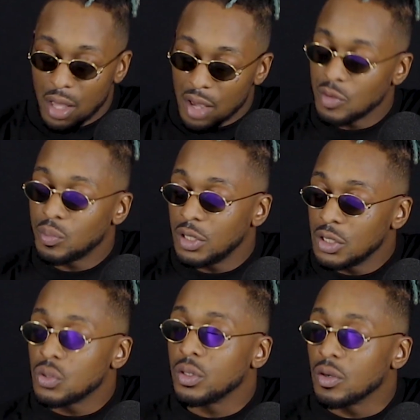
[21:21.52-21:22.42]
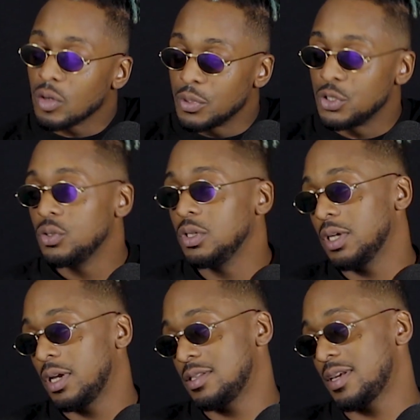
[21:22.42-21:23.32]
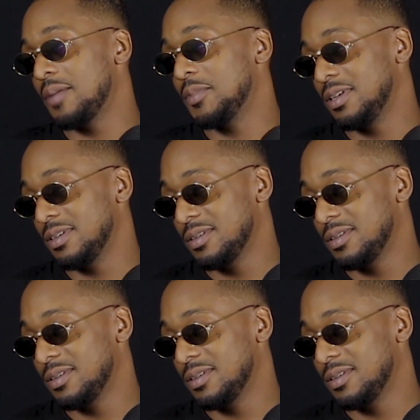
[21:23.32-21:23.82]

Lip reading: everybody took their opportunity at the time, innit?